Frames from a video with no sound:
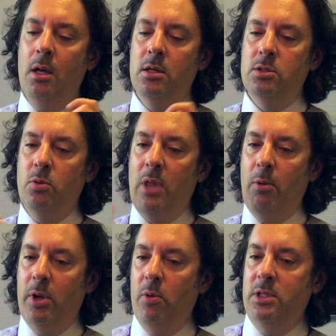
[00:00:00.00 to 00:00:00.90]
So now
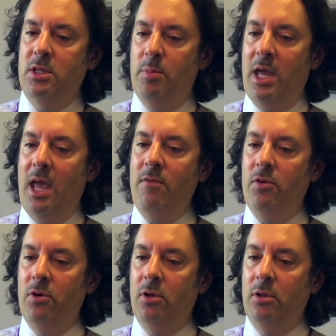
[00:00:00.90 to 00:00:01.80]
we go into the
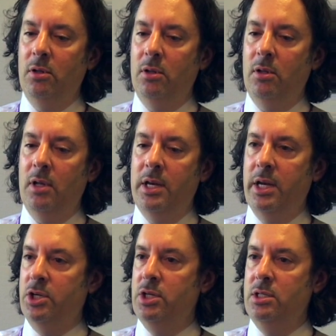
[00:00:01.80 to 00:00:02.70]
behavioral
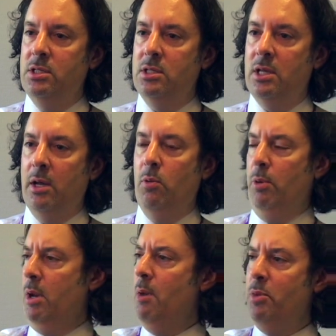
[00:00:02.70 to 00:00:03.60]
addictions. Like, well,
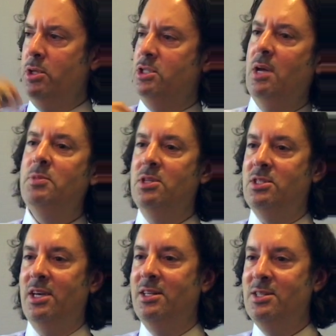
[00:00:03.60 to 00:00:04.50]
we're not putting
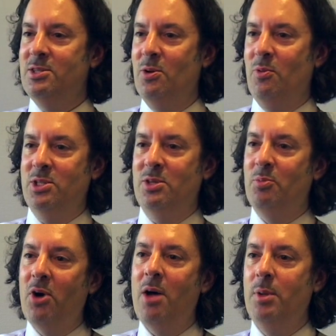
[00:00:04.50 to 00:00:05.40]
substance in, so what's the
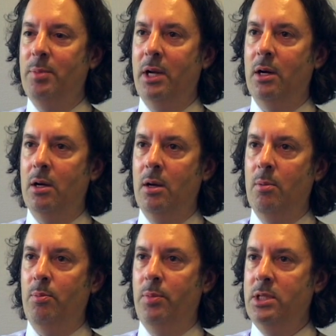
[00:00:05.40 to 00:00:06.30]
problem here?
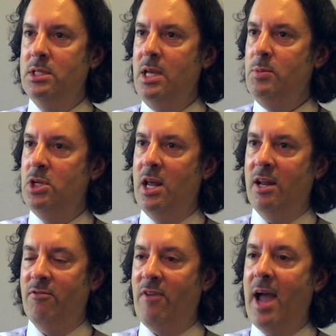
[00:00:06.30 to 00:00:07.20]
But the same
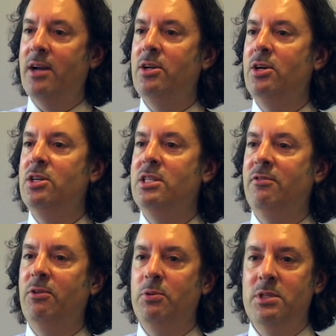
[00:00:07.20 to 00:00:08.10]
genetic factors,
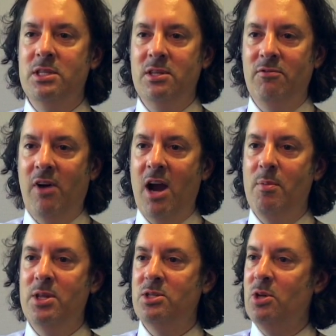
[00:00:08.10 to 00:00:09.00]
influences,
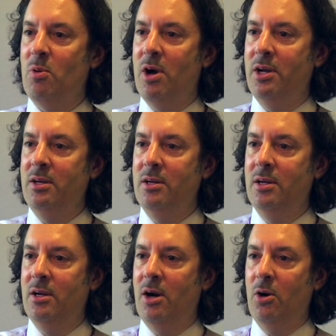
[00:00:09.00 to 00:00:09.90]
environment, and so on
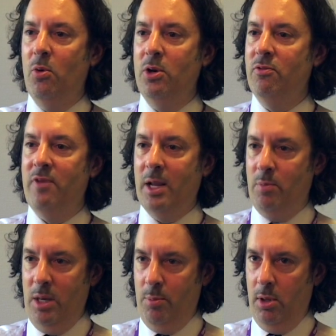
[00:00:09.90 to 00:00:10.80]
are going to affect
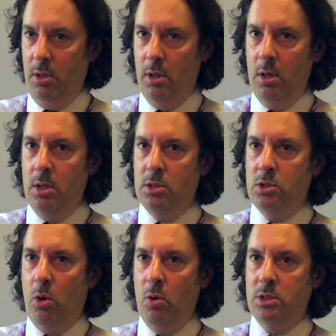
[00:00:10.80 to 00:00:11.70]
people.
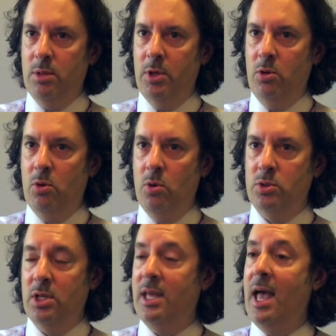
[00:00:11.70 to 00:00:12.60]
So someone who
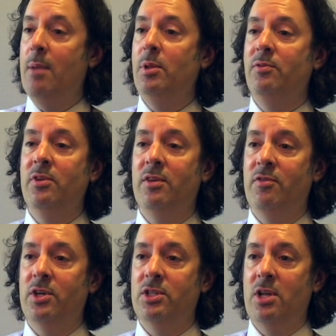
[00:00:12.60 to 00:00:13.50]
goes to gamble for the
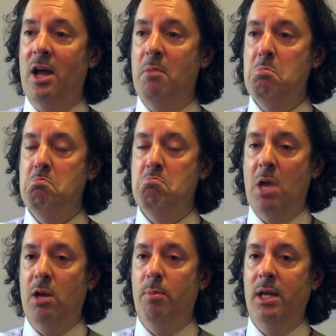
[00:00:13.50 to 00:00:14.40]
first time
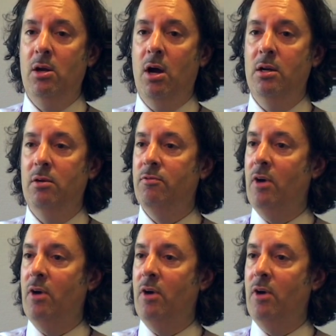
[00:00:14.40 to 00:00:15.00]
may or may not